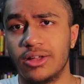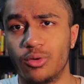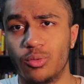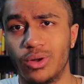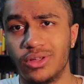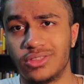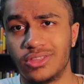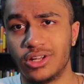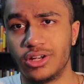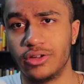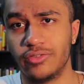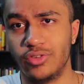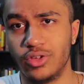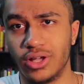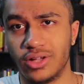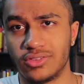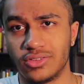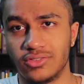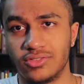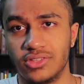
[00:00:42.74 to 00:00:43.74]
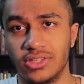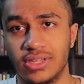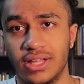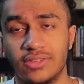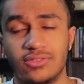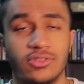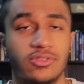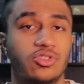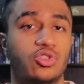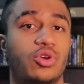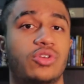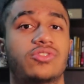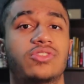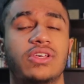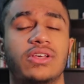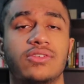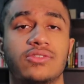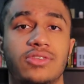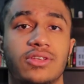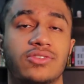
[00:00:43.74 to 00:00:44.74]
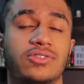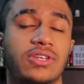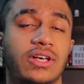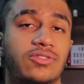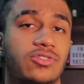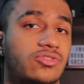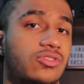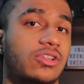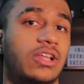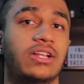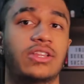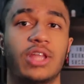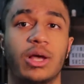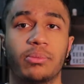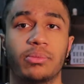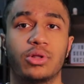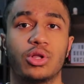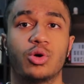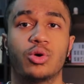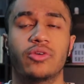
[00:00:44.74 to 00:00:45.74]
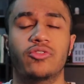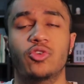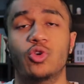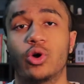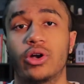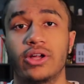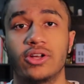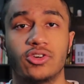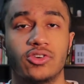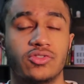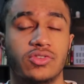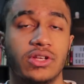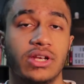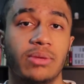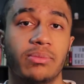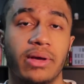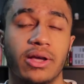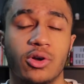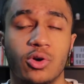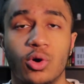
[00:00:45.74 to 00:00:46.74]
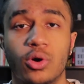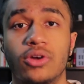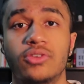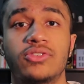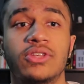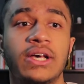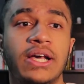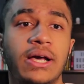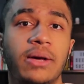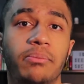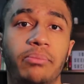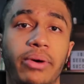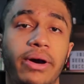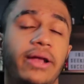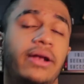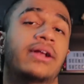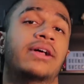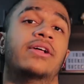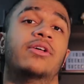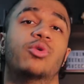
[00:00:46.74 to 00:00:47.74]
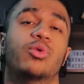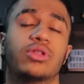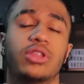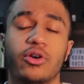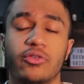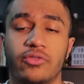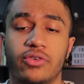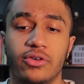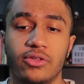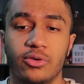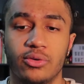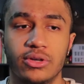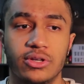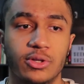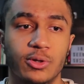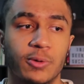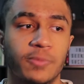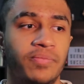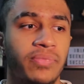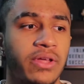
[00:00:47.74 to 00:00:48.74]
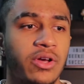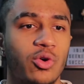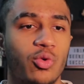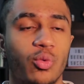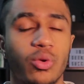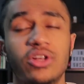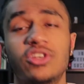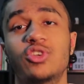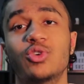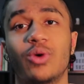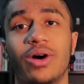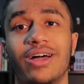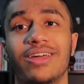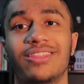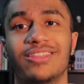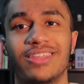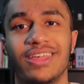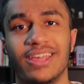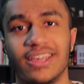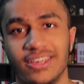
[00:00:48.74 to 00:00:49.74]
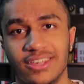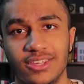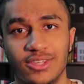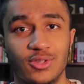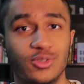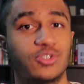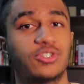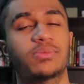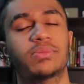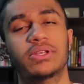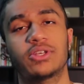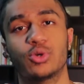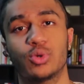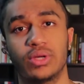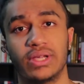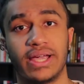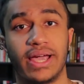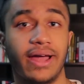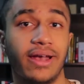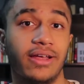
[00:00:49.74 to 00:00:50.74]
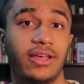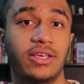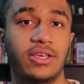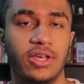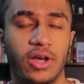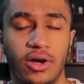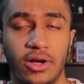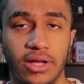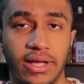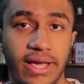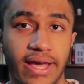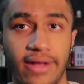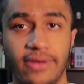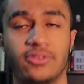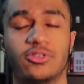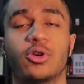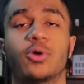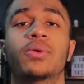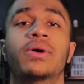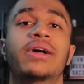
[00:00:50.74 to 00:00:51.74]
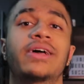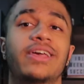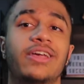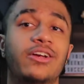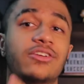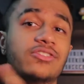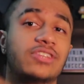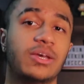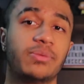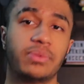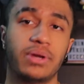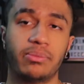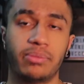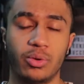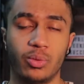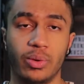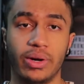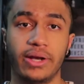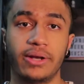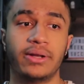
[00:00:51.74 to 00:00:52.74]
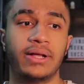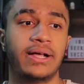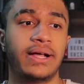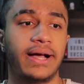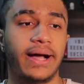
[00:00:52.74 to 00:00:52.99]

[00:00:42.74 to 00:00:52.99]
Right there, if you guys can see that says Join Seeking Success. There's a link down below if you are interested in my course. But without further ado, what do I think you should be doing at a young age? So here's tip number one.